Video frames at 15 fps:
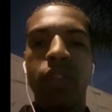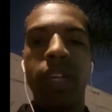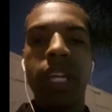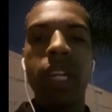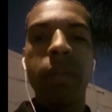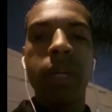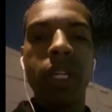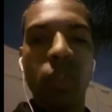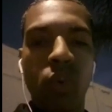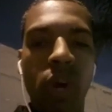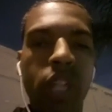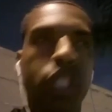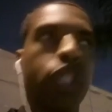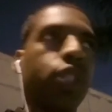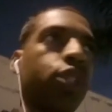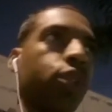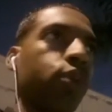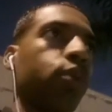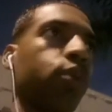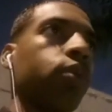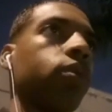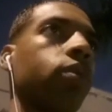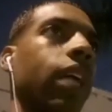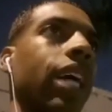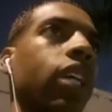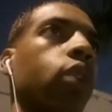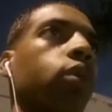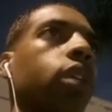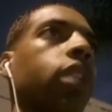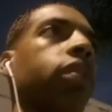enemy is watching too. I don't
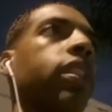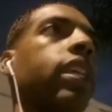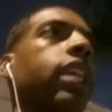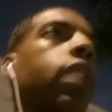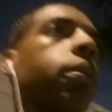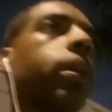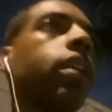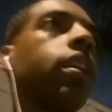love the enemy.